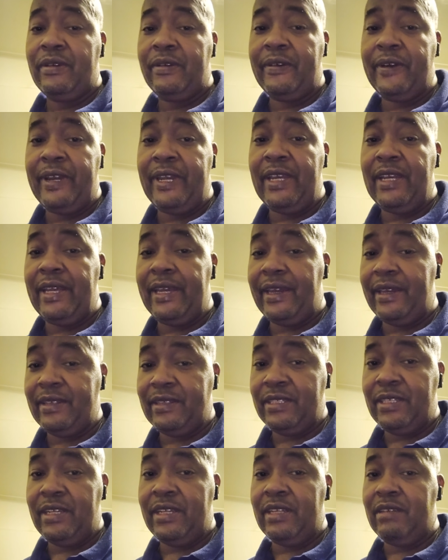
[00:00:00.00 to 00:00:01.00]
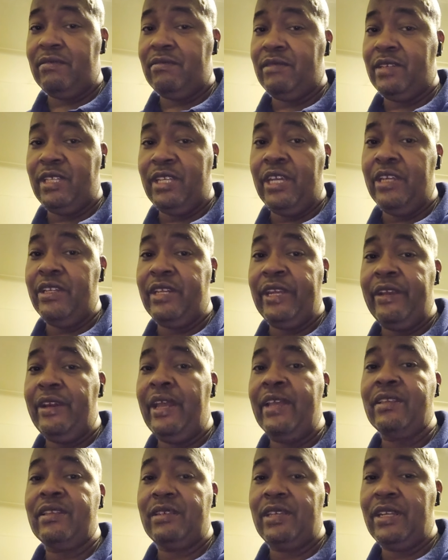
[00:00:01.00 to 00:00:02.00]
all right? And like I said, they're
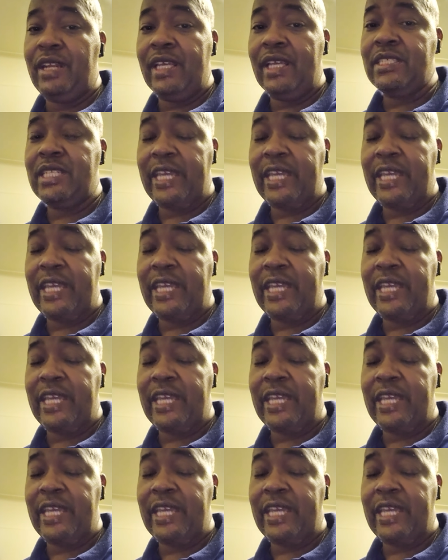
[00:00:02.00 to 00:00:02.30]
not you're not